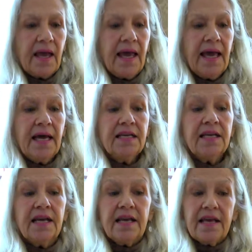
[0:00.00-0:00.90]
and
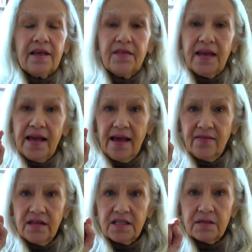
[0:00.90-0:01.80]
they
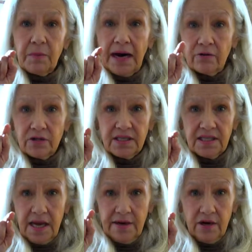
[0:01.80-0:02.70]
had this spiral
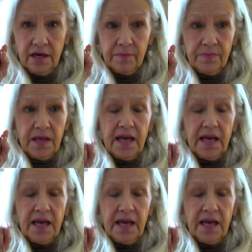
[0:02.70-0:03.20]
design on them.